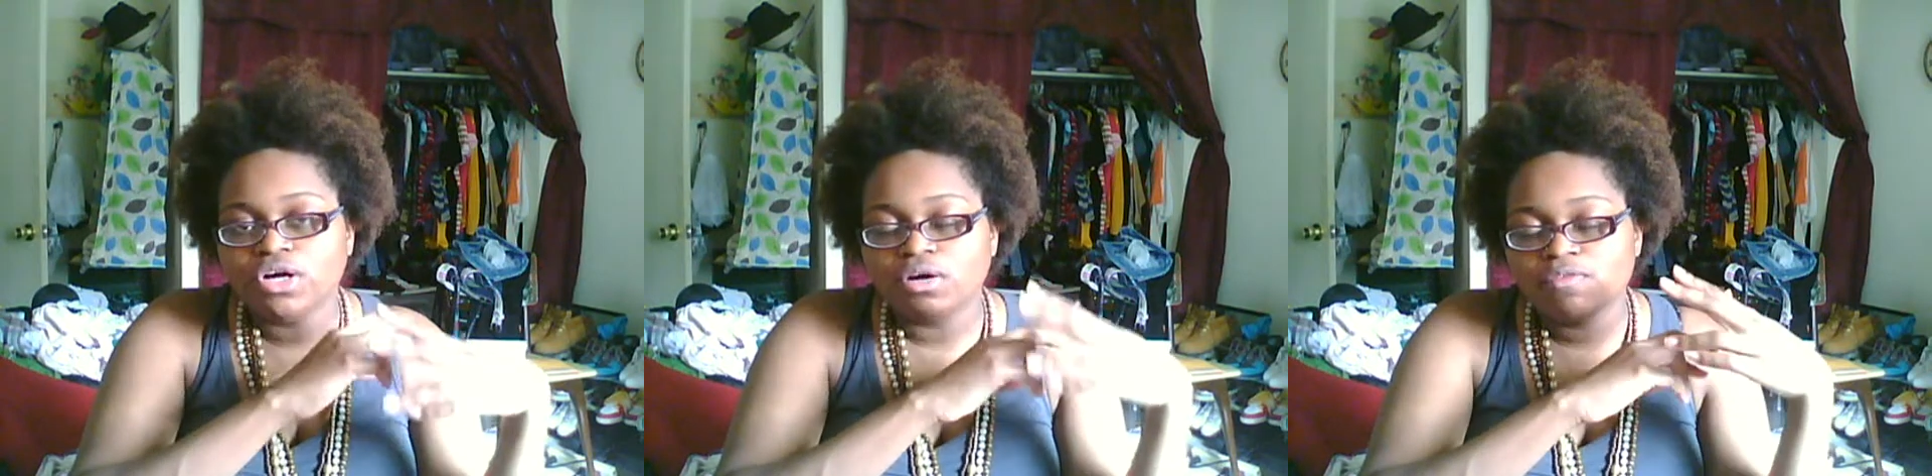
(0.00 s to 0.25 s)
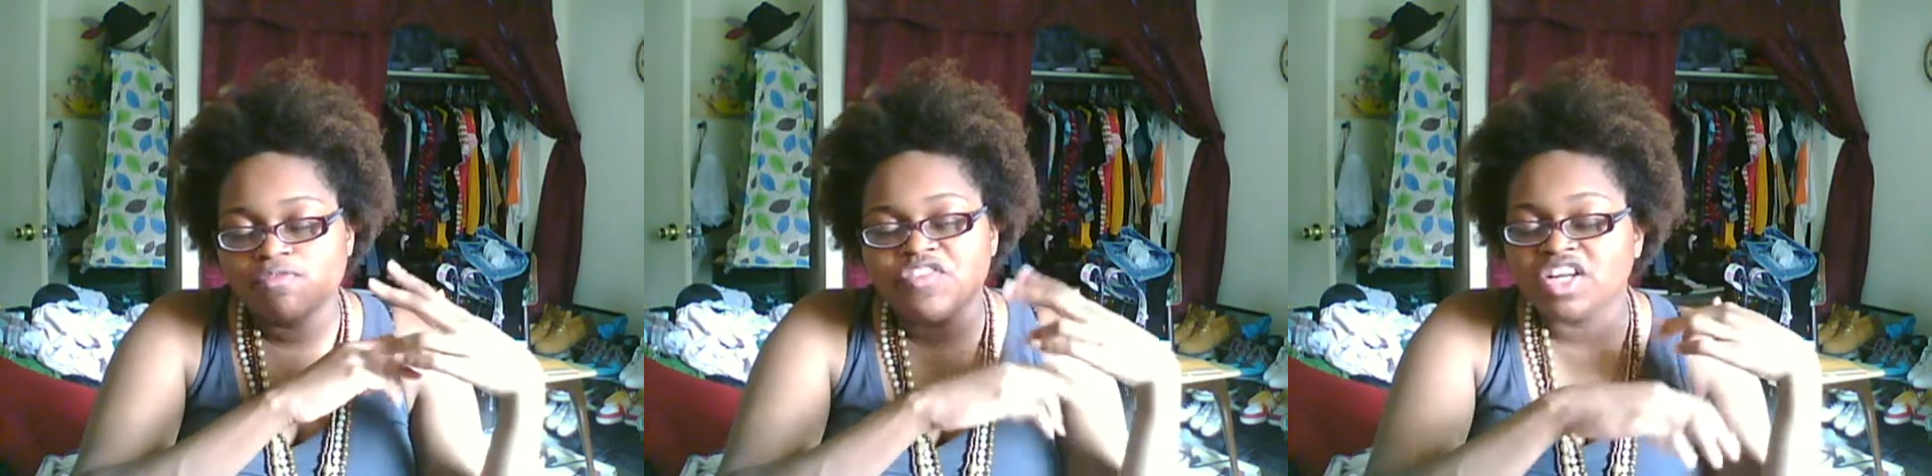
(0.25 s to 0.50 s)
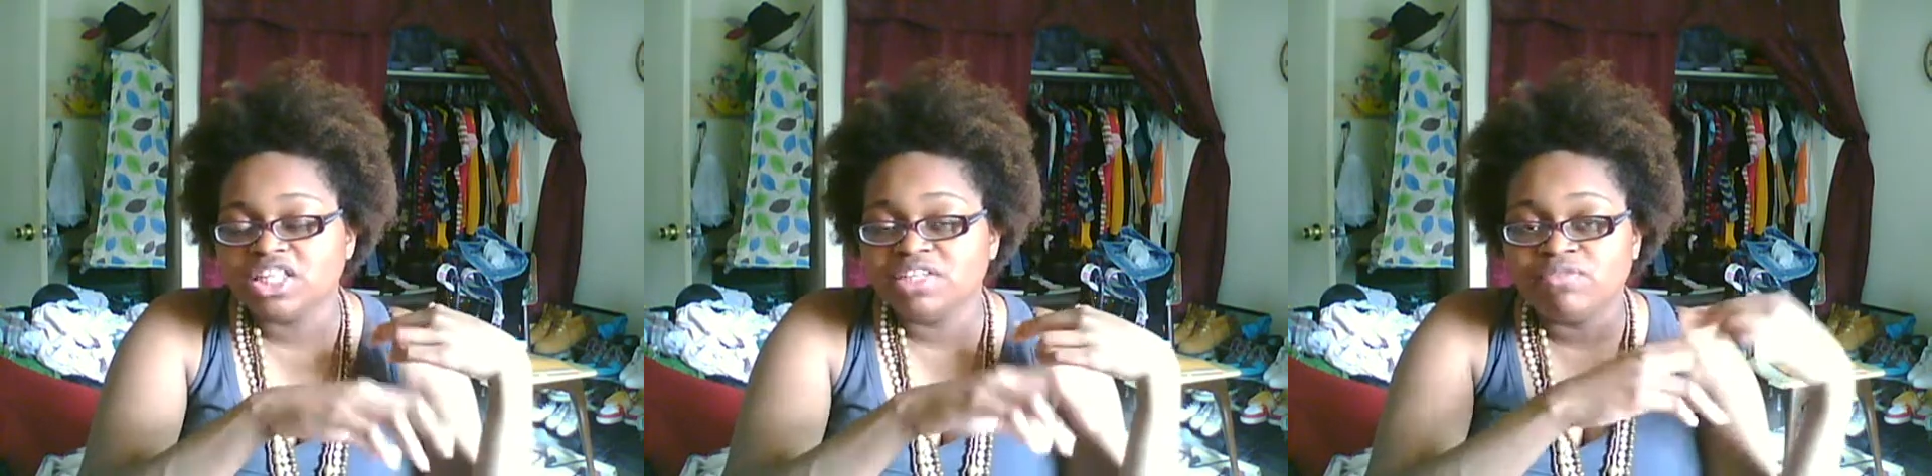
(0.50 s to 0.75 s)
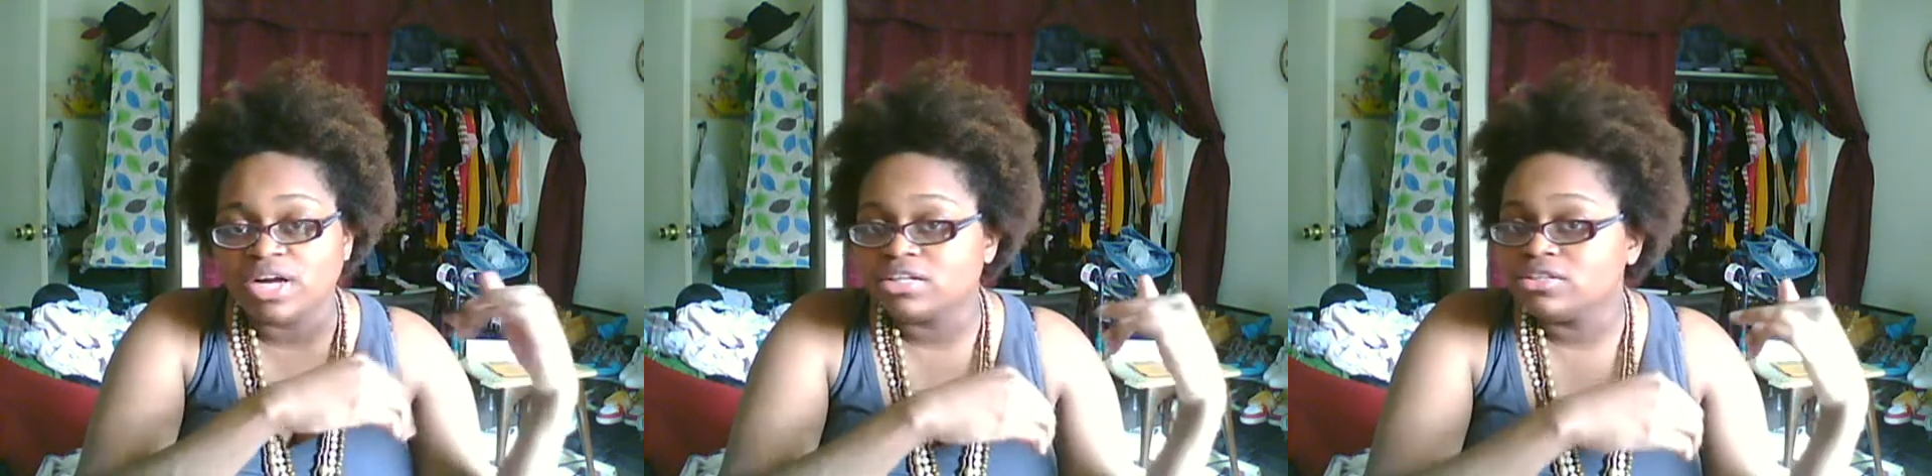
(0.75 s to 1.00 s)
fairly
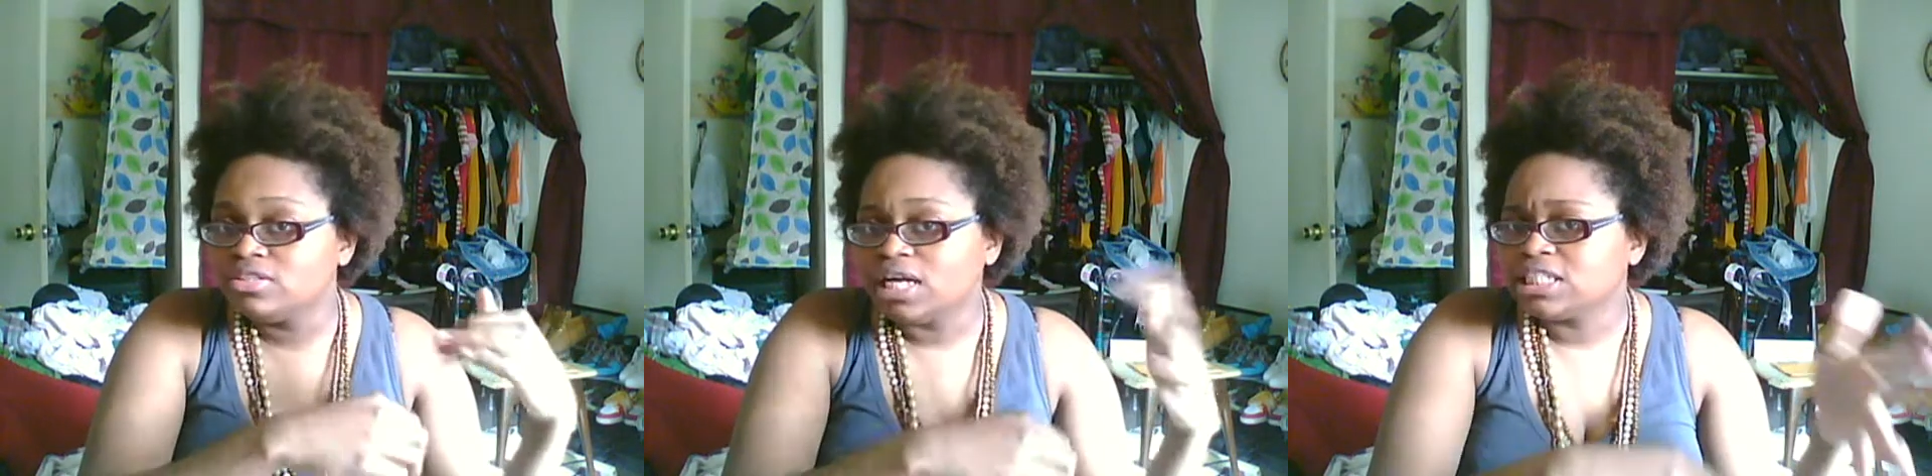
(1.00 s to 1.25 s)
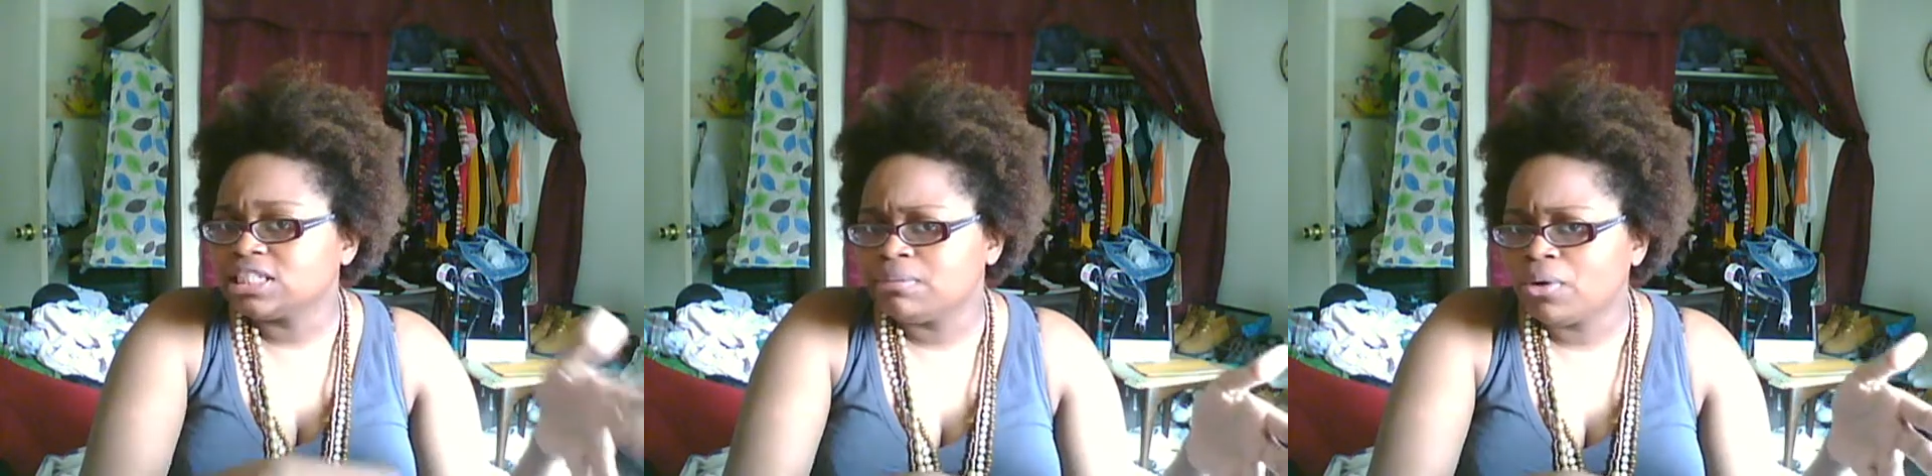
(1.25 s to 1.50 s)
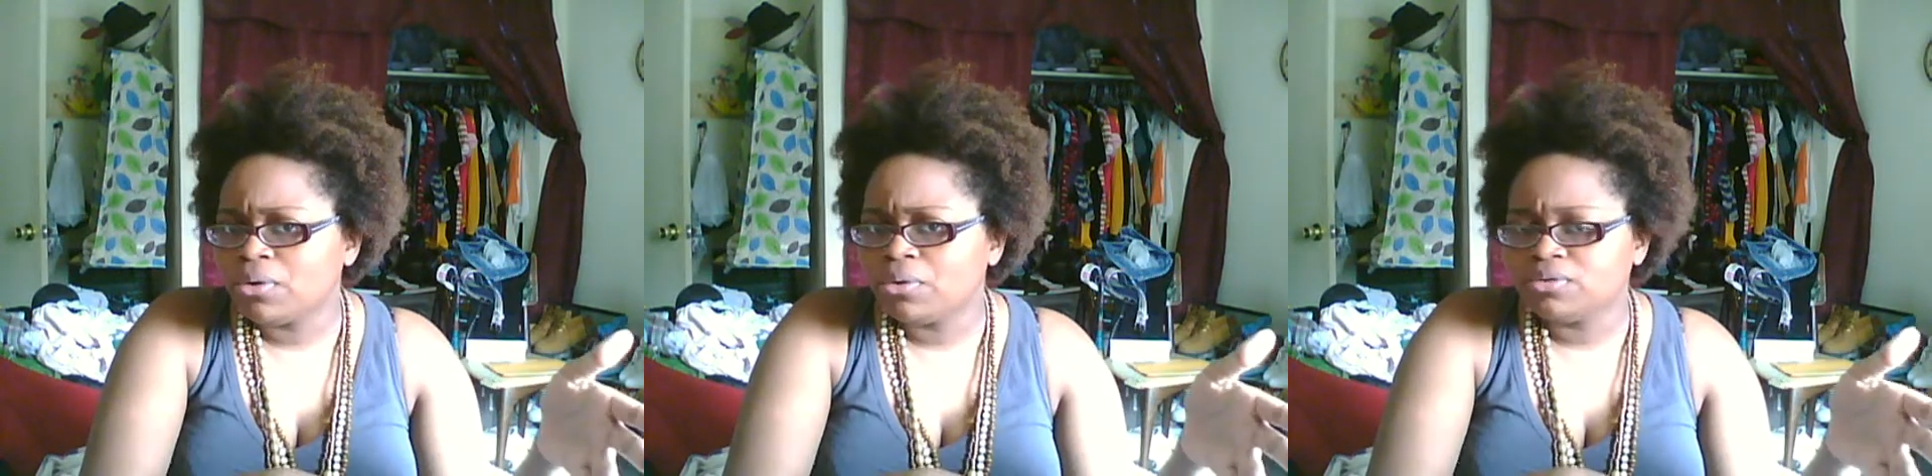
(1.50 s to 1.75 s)
regularly, I suppose.